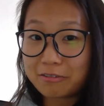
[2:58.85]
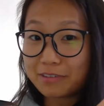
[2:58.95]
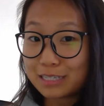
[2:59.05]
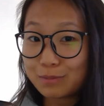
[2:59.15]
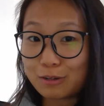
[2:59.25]

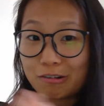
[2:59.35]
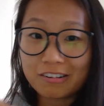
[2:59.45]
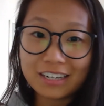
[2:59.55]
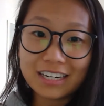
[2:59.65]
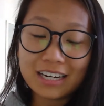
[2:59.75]

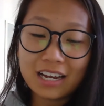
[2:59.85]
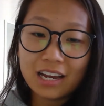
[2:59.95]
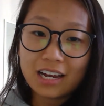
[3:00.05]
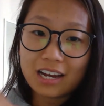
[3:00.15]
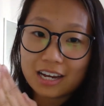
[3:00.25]
respiratory,
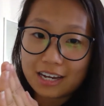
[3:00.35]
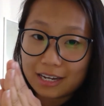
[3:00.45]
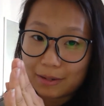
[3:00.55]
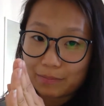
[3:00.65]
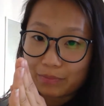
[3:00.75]
um,